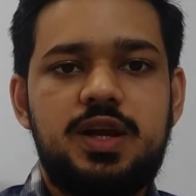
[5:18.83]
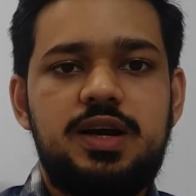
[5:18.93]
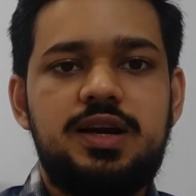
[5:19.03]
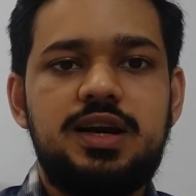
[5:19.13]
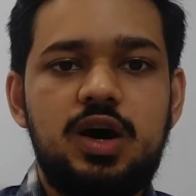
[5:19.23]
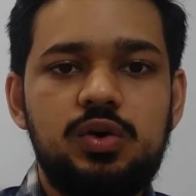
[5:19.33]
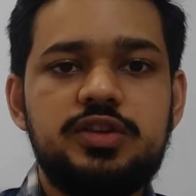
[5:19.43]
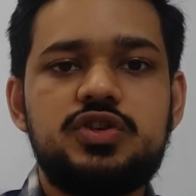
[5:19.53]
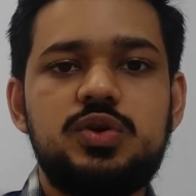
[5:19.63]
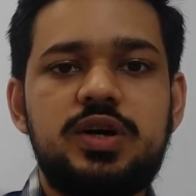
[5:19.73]
Now,
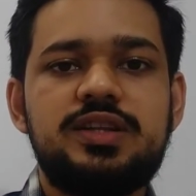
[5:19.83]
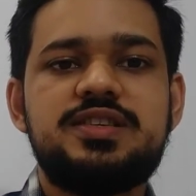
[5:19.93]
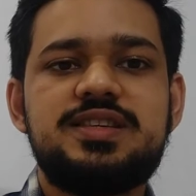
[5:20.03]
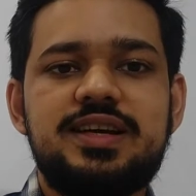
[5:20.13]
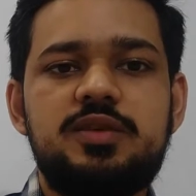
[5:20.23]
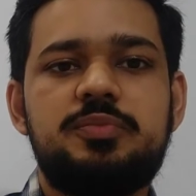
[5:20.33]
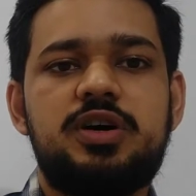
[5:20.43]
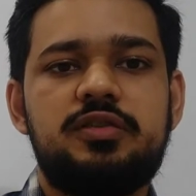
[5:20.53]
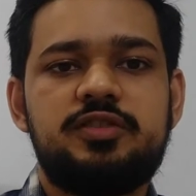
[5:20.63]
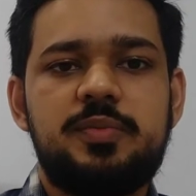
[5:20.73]
let's look at the second
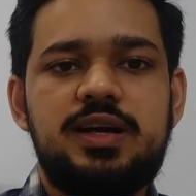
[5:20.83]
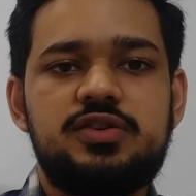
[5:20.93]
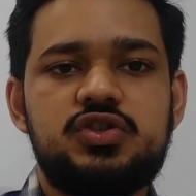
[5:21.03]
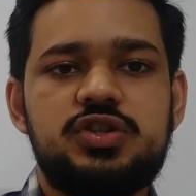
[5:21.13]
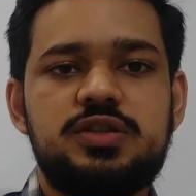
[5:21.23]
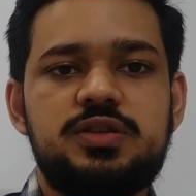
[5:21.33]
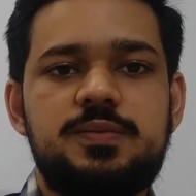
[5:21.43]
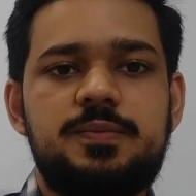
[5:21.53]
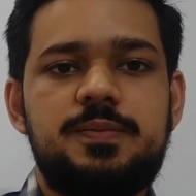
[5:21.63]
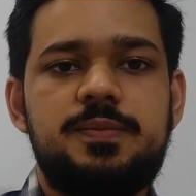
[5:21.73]
part of the balance sheet.
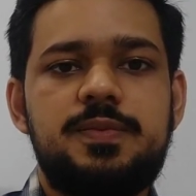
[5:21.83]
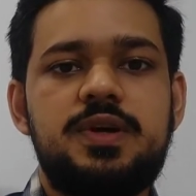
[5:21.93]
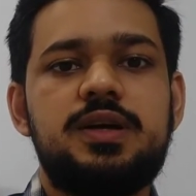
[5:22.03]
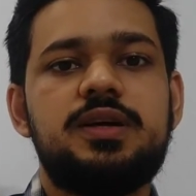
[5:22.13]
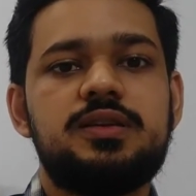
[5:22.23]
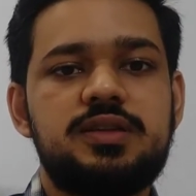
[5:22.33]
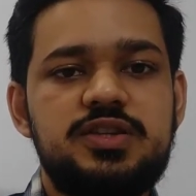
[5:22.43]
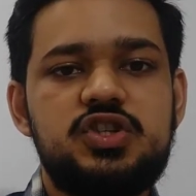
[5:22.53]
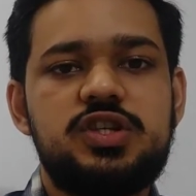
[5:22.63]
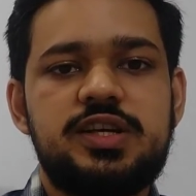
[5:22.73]
In
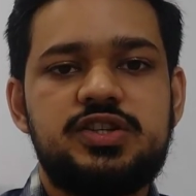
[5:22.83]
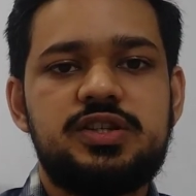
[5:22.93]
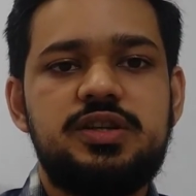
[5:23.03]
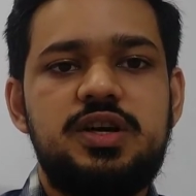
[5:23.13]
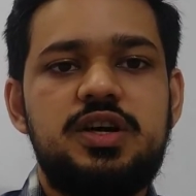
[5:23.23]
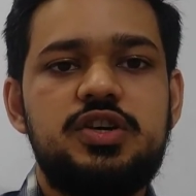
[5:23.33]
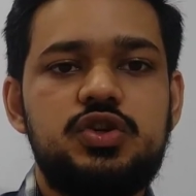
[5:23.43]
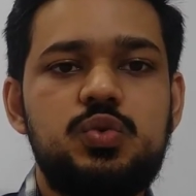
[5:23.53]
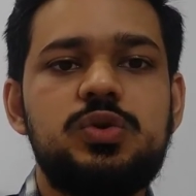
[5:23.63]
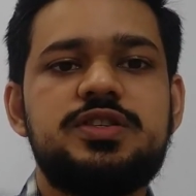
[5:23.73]
this section,
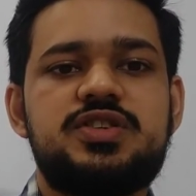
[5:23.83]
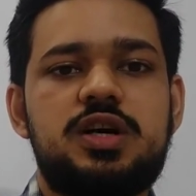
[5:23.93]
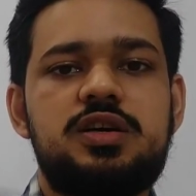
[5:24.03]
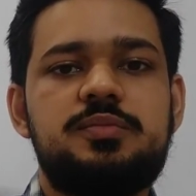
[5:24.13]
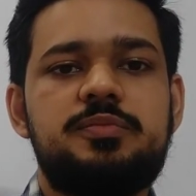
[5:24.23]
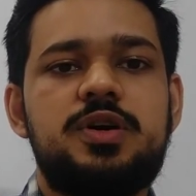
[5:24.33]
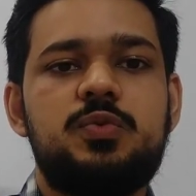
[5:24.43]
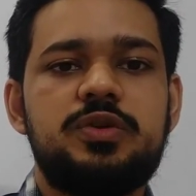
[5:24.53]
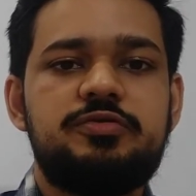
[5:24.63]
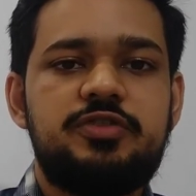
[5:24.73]
you will start
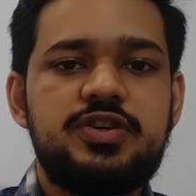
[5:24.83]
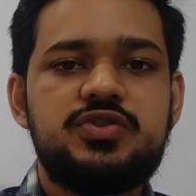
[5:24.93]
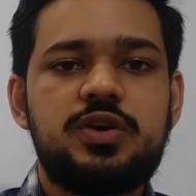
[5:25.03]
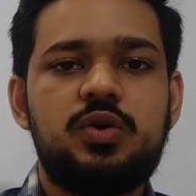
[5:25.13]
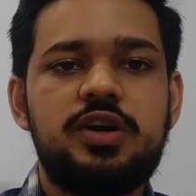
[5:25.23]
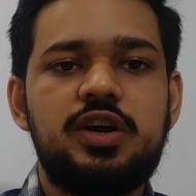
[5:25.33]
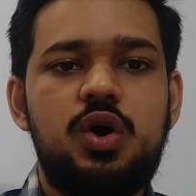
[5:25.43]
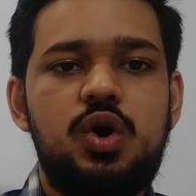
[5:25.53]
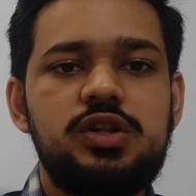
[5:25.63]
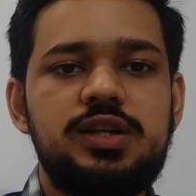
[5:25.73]
with first recording
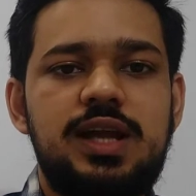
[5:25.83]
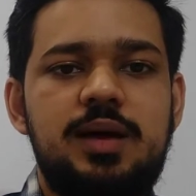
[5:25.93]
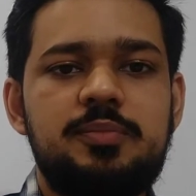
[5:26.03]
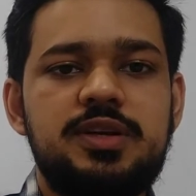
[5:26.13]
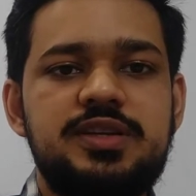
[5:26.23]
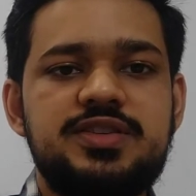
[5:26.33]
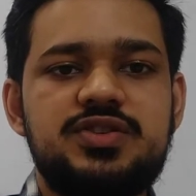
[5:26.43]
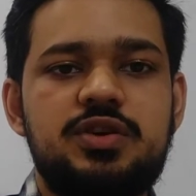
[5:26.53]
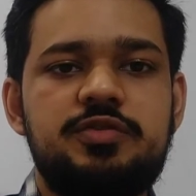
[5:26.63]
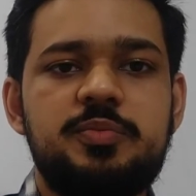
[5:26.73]
all the
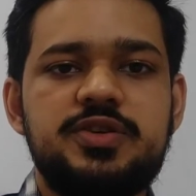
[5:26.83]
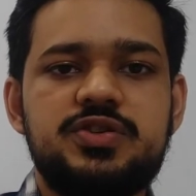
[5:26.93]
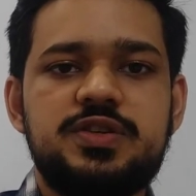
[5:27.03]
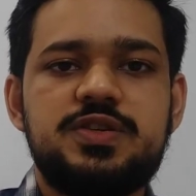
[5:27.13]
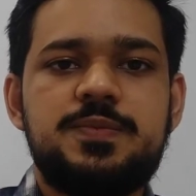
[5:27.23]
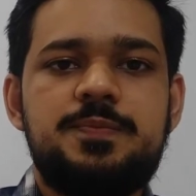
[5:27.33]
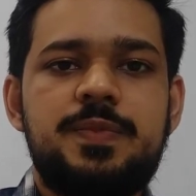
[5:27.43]
liabilities of a business.